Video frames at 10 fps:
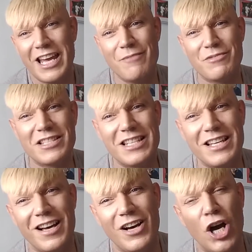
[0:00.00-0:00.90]
was
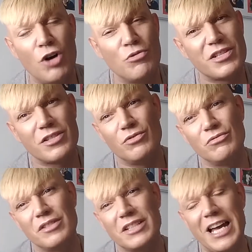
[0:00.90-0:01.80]
the host at
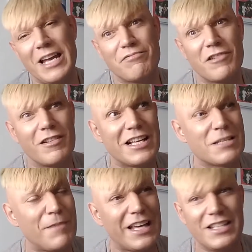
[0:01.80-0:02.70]
all the gay
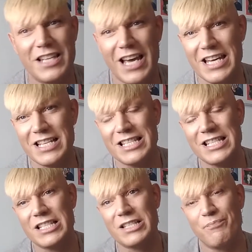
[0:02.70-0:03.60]
prides back in the
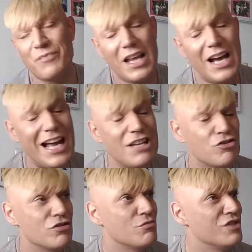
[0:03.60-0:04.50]
80s
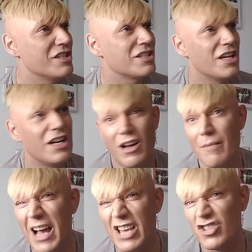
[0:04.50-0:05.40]
and onwards,
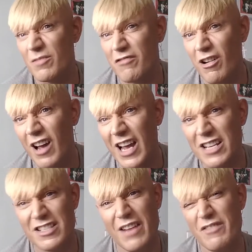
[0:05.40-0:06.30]
like Manchester
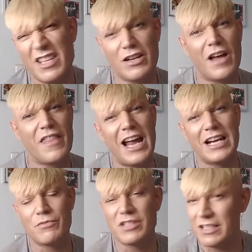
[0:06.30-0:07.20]
Pride and everything like that.
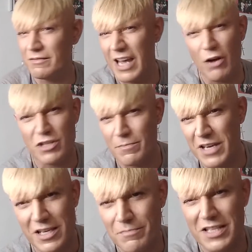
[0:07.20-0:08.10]
And he was the
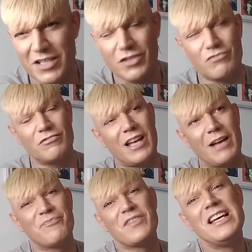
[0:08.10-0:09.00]
LGB committees and all
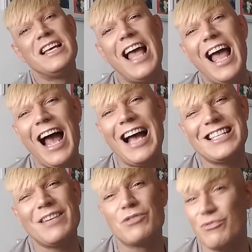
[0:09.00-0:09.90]
that.
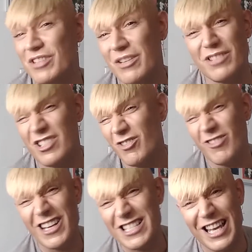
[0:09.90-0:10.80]
And he was also a
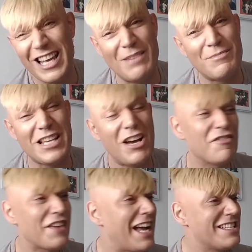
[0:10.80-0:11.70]
songwriter
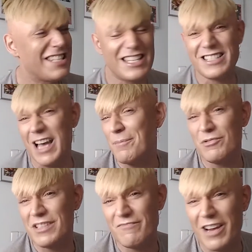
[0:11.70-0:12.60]
himself, and he
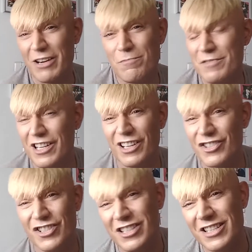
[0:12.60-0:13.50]
dabbled in record
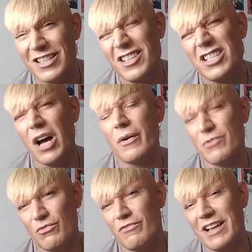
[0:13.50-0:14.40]
production, and, you know, he
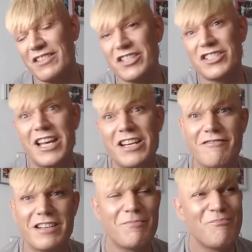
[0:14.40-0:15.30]
was all around
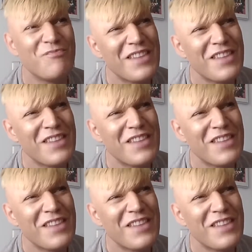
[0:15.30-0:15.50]
entertainer, really.